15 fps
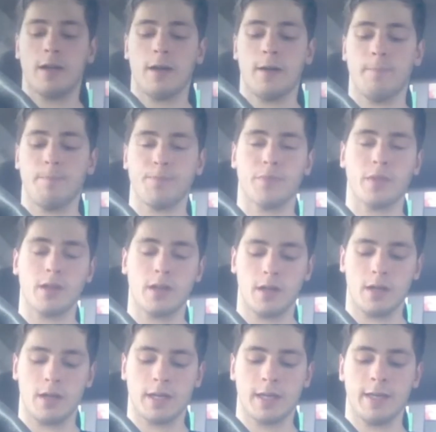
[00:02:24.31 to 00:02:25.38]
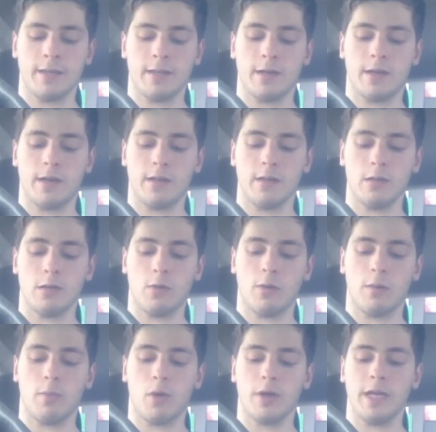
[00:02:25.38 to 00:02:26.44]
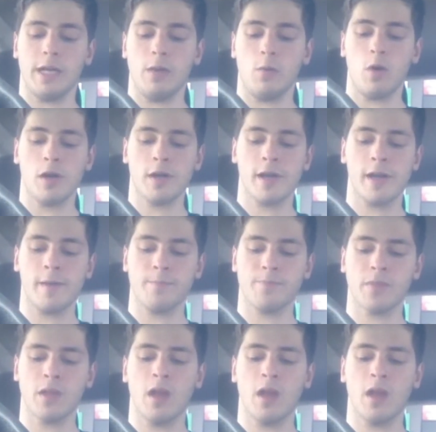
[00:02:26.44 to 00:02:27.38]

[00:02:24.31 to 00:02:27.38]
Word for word: um, a killer lower body workout.